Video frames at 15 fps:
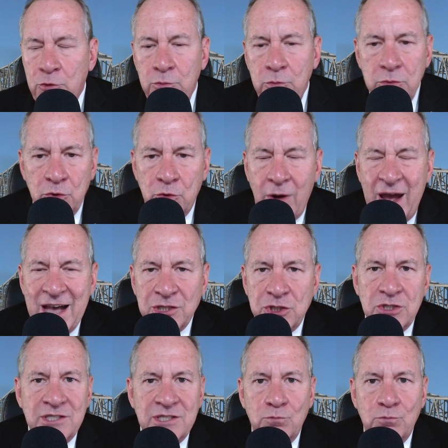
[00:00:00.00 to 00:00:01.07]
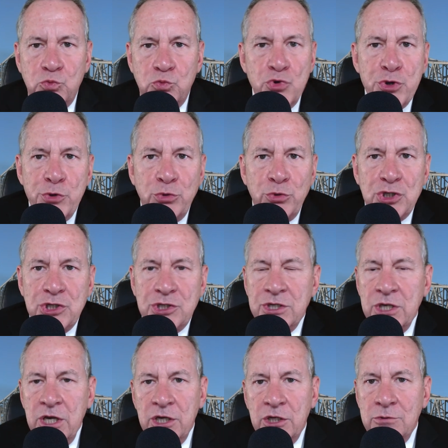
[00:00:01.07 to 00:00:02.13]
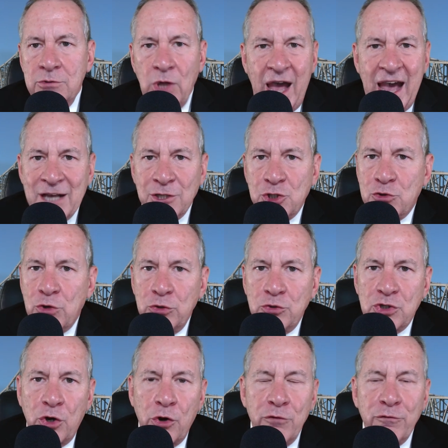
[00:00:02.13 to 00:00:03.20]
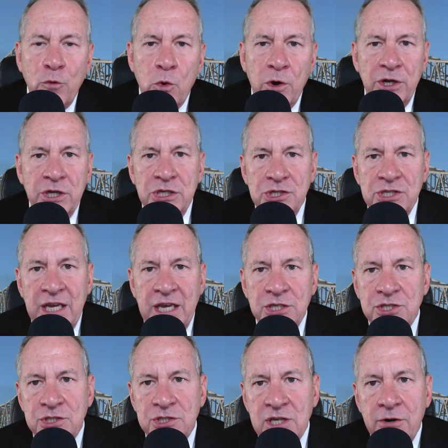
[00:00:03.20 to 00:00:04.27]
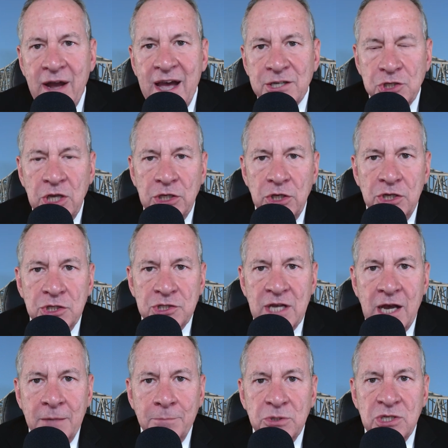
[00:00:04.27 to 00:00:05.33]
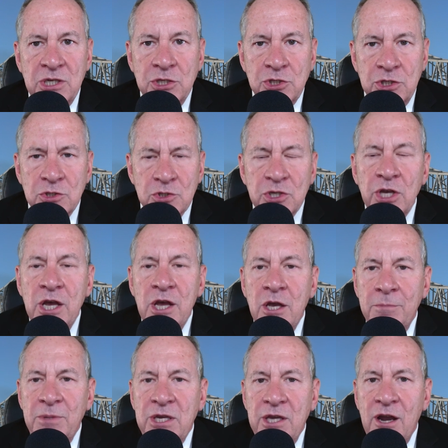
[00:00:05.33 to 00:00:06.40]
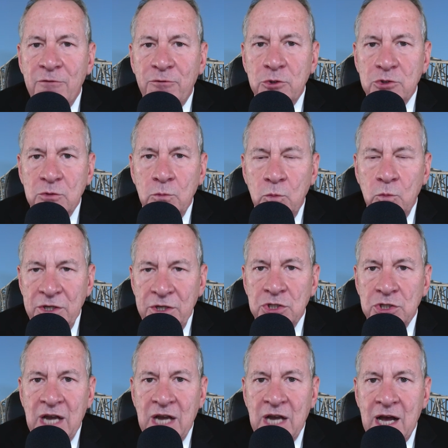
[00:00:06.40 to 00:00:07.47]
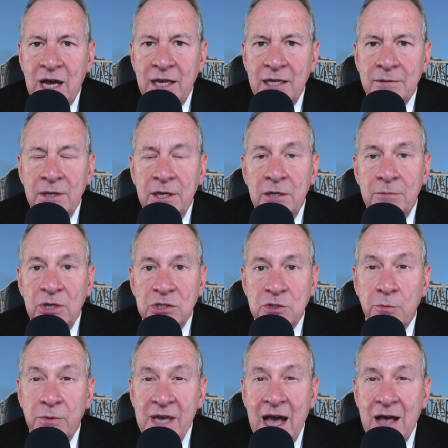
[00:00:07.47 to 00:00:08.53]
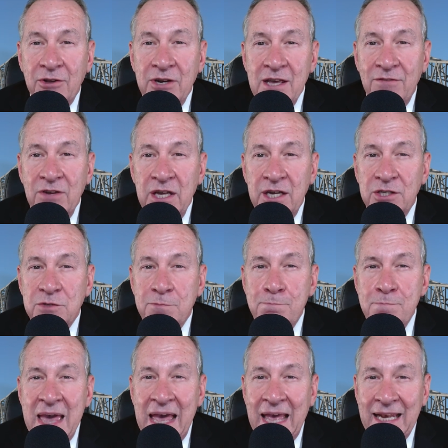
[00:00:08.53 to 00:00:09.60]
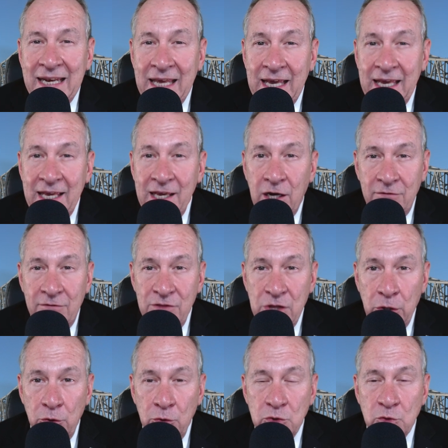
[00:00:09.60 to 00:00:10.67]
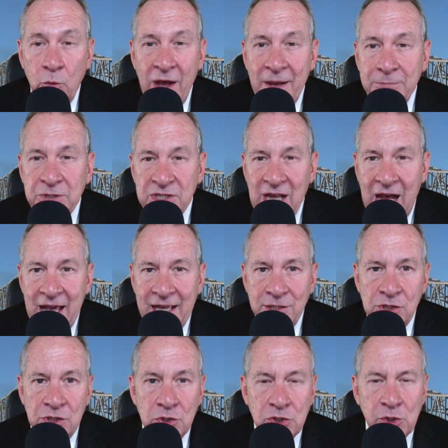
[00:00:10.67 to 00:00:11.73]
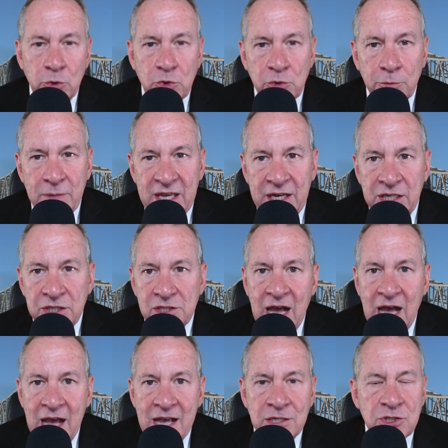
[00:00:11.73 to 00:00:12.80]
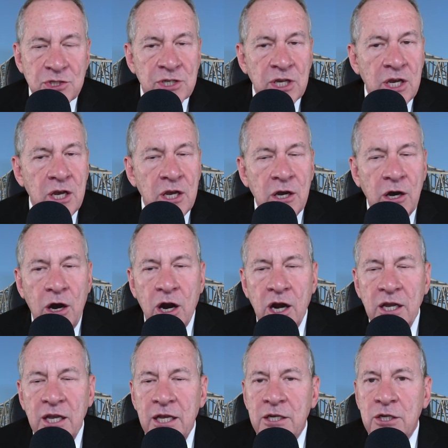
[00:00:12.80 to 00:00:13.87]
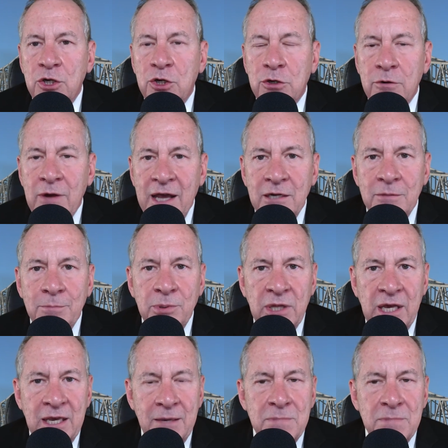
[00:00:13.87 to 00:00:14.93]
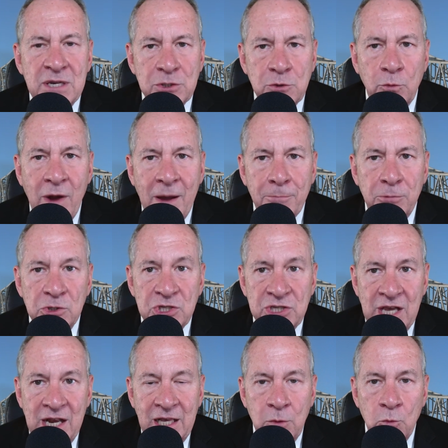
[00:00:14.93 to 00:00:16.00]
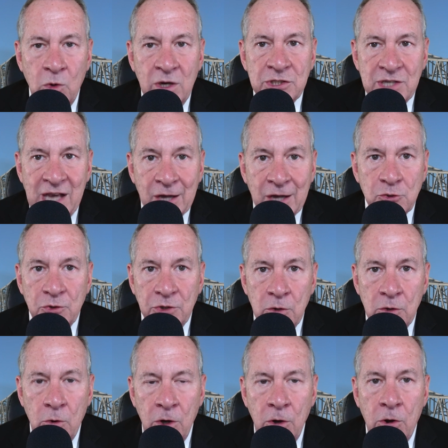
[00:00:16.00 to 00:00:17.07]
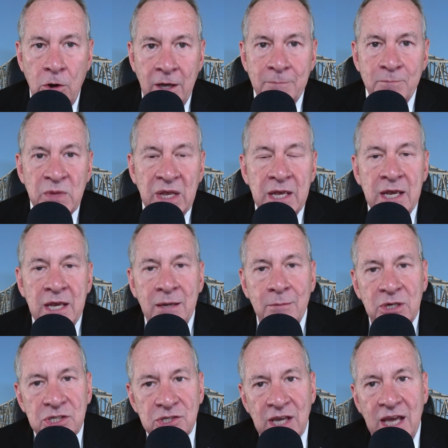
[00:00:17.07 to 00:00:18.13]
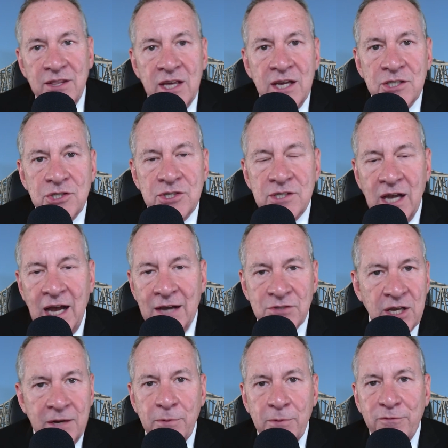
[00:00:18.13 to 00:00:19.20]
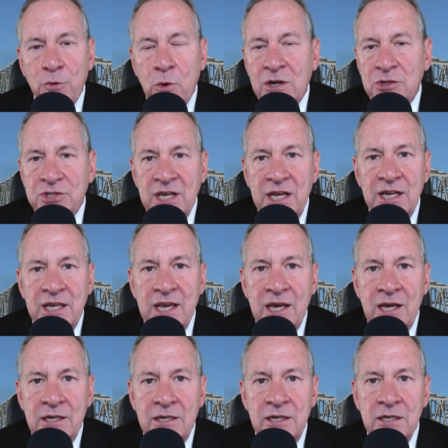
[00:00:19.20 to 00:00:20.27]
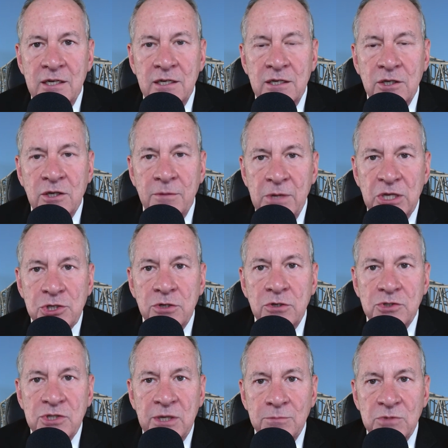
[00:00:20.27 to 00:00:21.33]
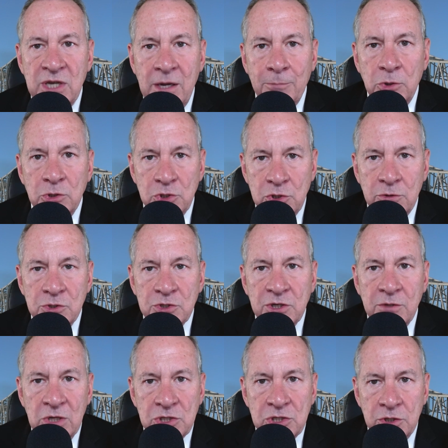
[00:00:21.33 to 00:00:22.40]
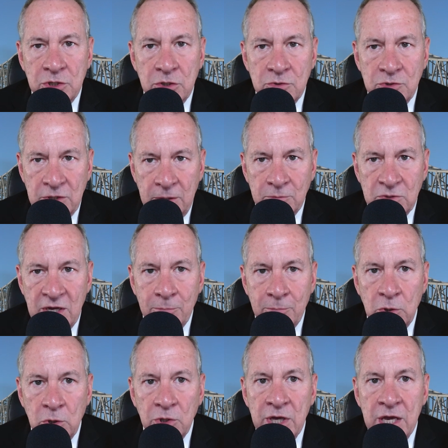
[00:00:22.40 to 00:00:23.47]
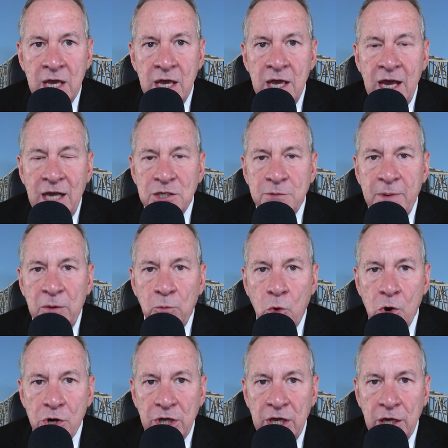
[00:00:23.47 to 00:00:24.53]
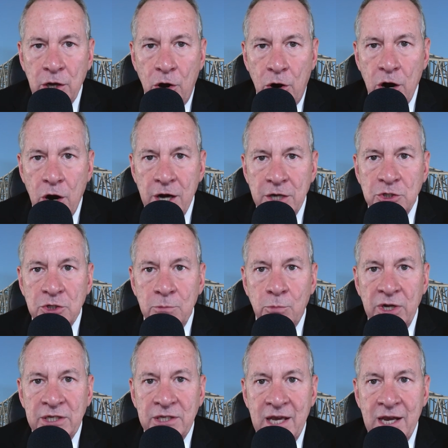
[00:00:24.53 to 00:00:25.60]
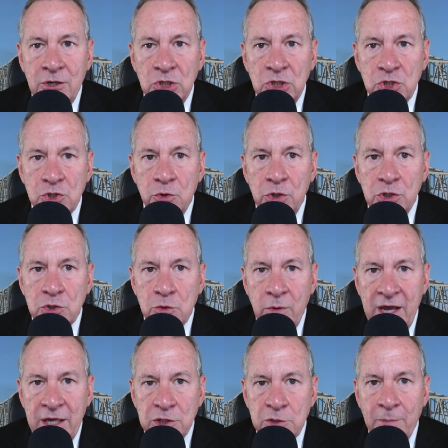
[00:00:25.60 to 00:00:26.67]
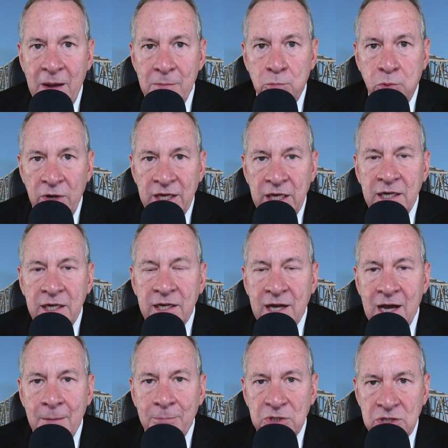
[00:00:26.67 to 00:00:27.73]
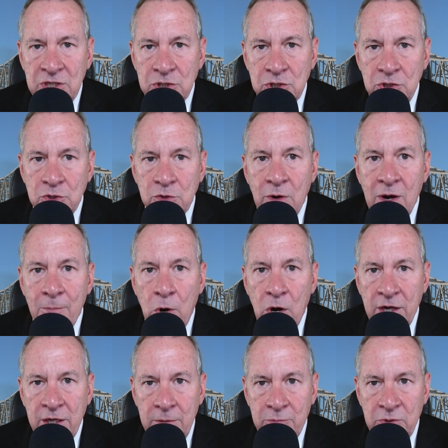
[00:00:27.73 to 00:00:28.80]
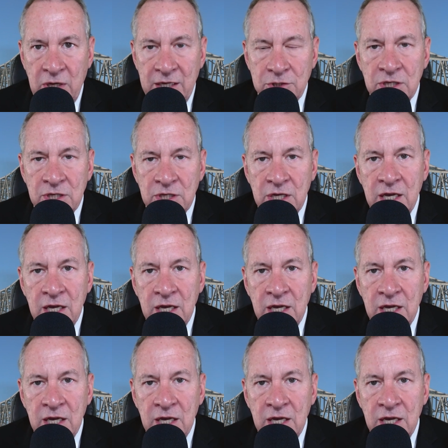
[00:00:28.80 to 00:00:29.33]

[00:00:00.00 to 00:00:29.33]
grassroots astroturf organizations that are asking you to sign petitions. Be careful to what you sign, because the reality of it is many of those websites and social media sites are incredibly misrepresenting what's actually going on. I'm going to say this, I've said it before, I'll say it again. Commissioner Tim Temple, Insurance Commissioner Tim Temple, has been working hard to bring down insurance rates by bringing competition to our marketplace.